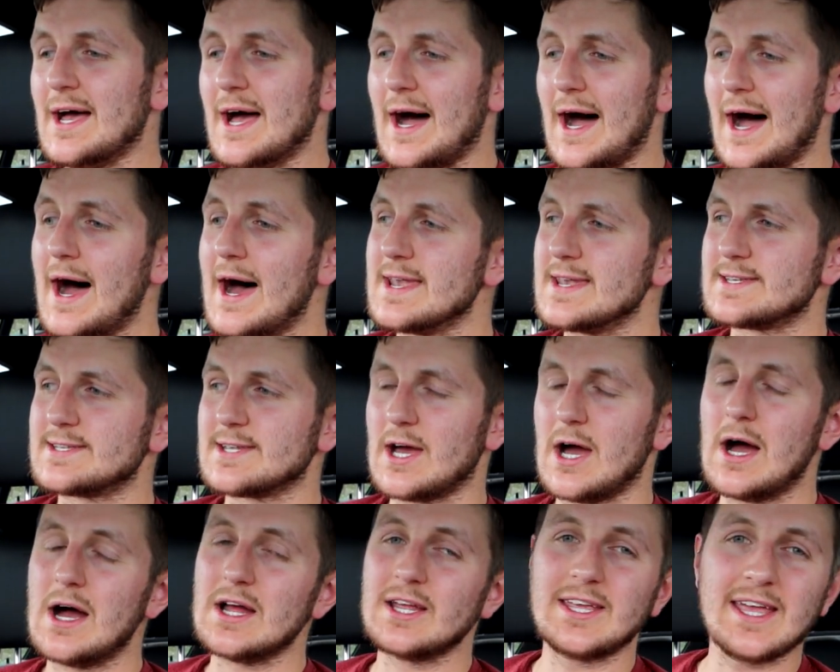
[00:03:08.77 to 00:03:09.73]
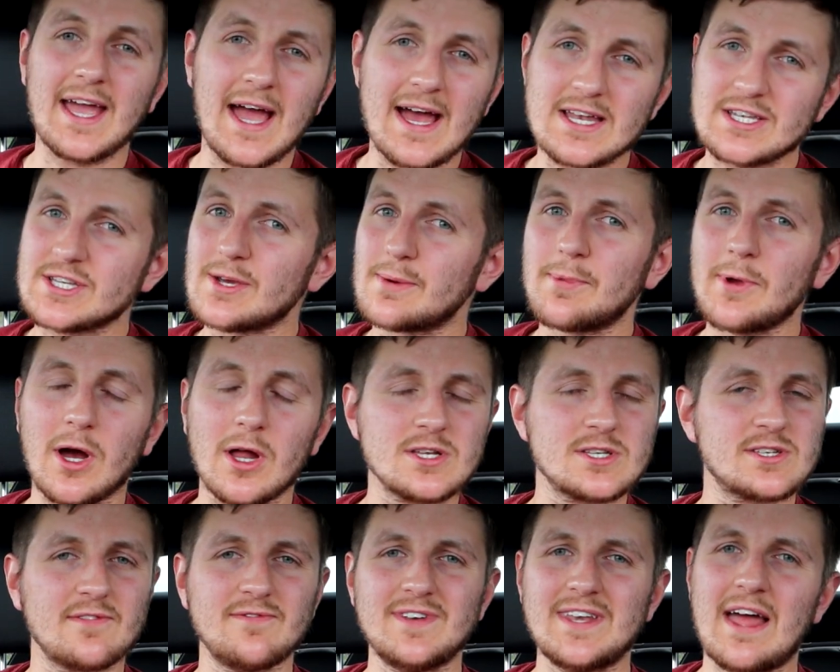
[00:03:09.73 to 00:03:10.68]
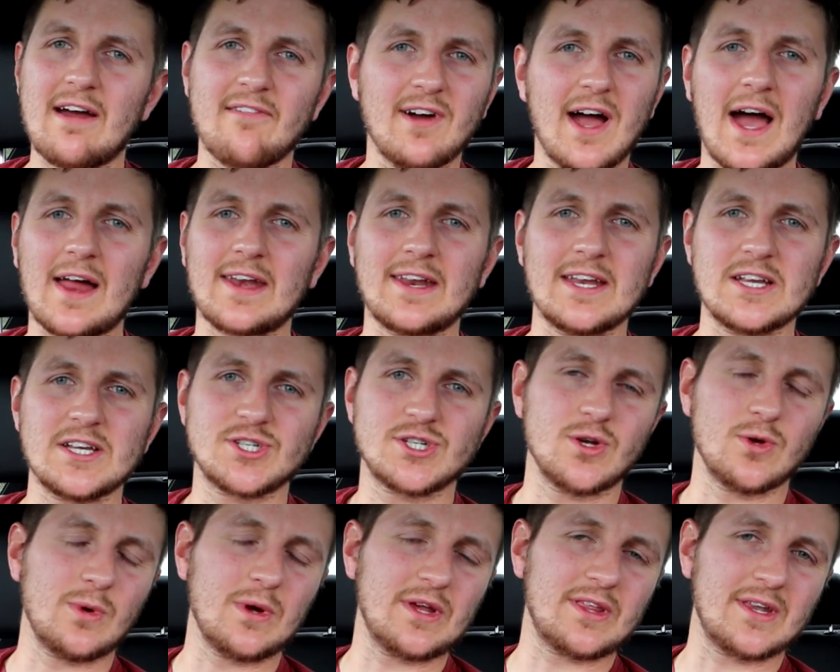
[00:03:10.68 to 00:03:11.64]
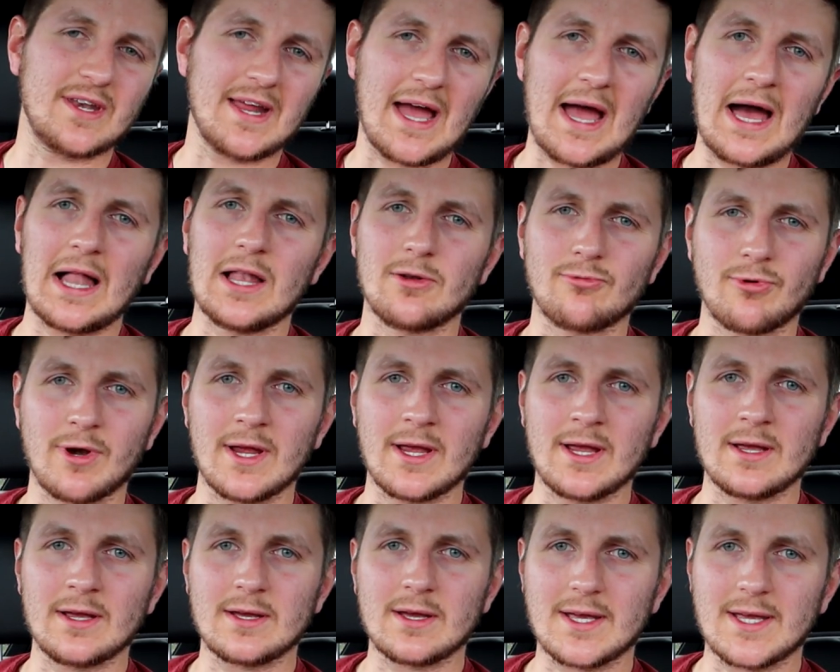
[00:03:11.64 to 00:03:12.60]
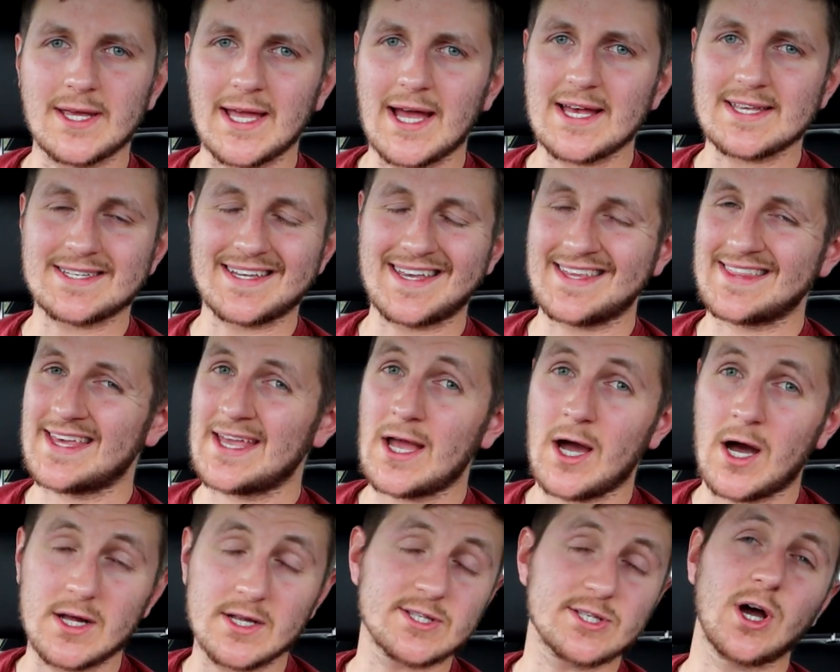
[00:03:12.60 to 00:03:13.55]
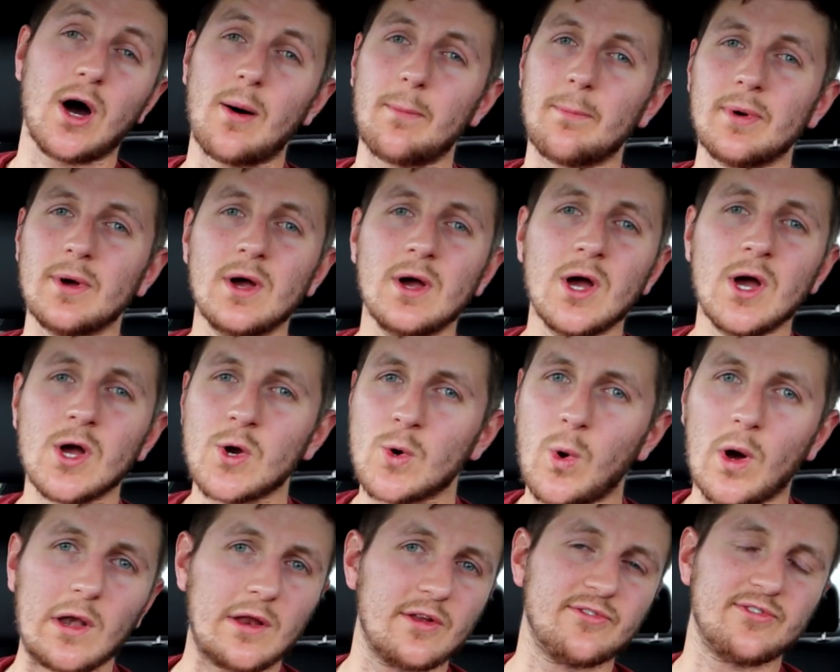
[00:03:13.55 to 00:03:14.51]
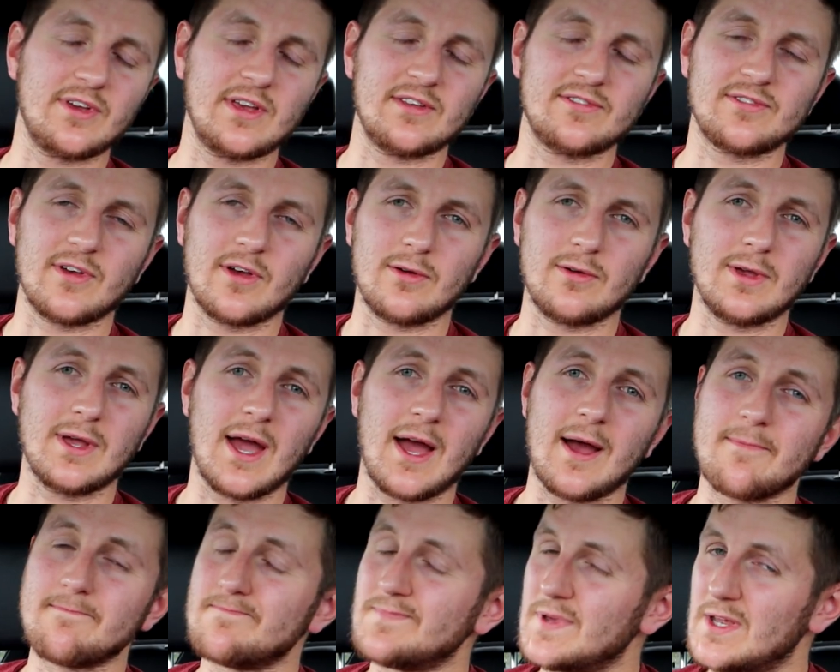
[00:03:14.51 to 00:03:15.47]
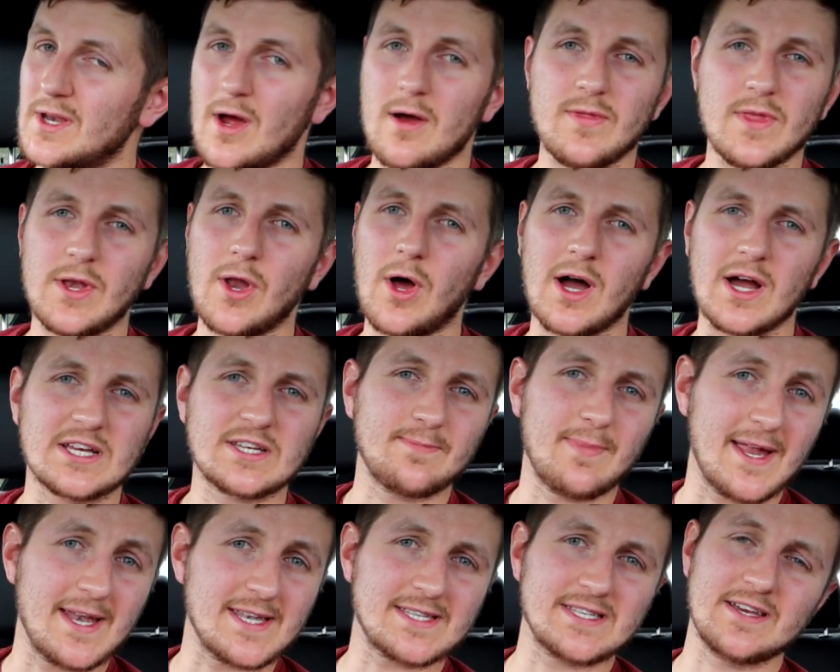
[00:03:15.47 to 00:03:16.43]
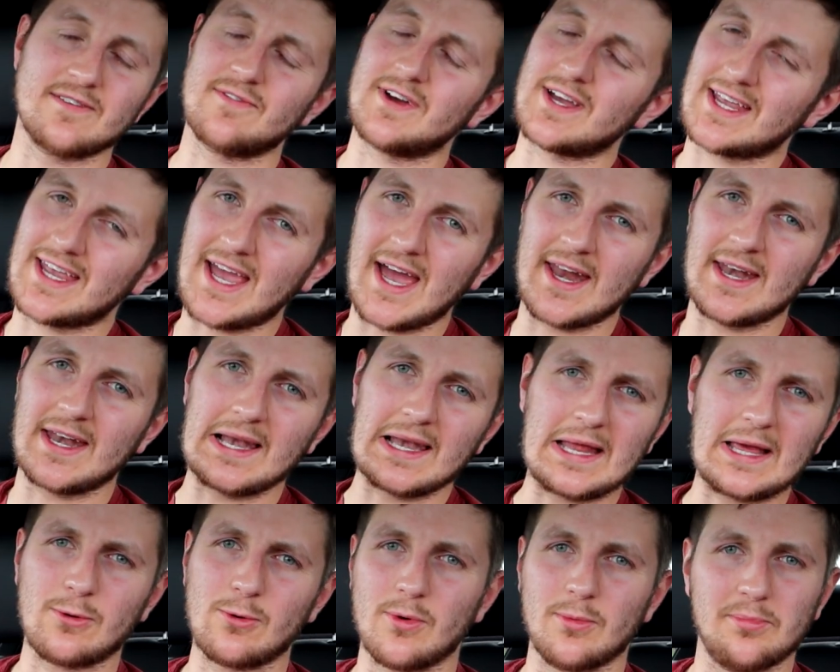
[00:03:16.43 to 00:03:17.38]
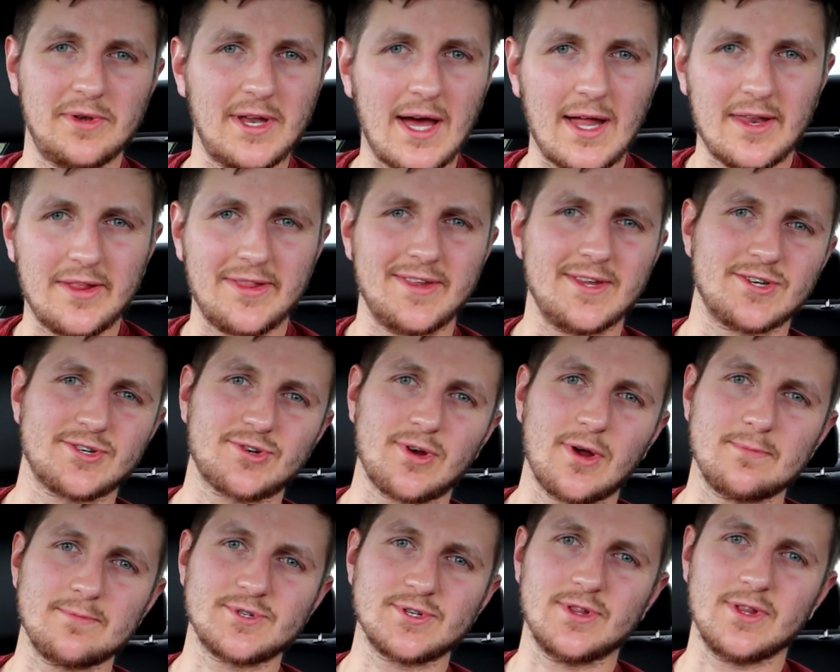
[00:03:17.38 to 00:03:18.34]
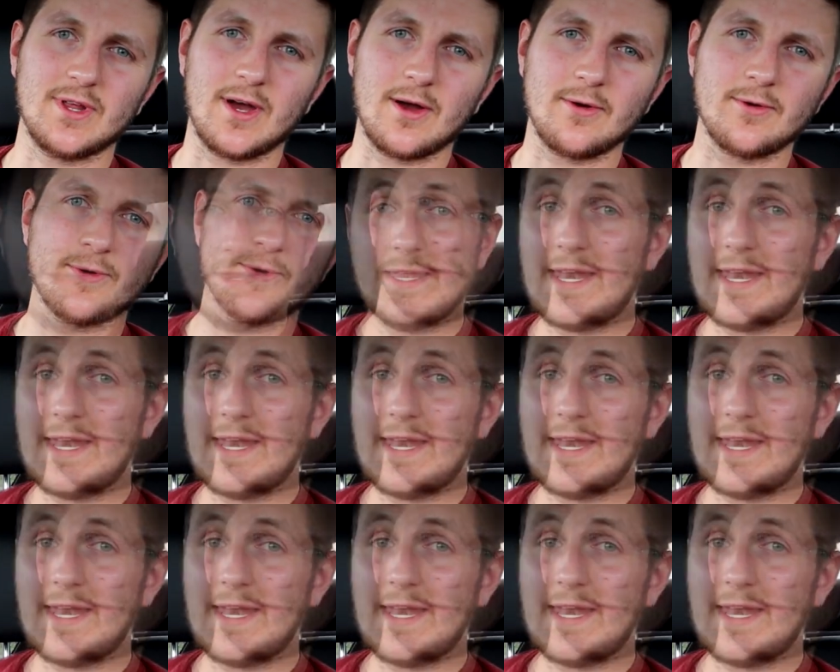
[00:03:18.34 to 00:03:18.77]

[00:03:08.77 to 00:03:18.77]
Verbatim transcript: And uh, yeah, to be honest, I've never had an issue with an L-ring gasket. They are top quality, so yeah, you know, they're not expensive. Again, link will be down in the description though.